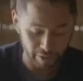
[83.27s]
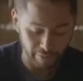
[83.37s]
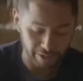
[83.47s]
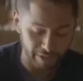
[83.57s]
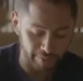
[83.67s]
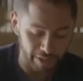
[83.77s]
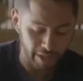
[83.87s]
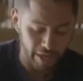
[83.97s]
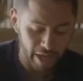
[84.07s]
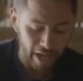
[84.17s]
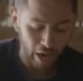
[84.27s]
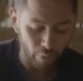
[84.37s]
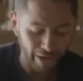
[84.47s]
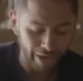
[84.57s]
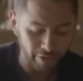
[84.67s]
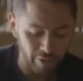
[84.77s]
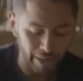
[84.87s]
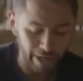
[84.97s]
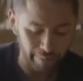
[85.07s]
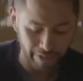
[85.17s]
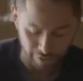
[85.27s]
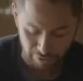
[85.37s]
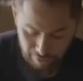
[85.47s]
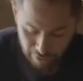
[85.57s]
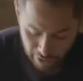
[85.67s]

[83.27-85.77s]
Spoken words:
recipe, I wanna add some jalapenos.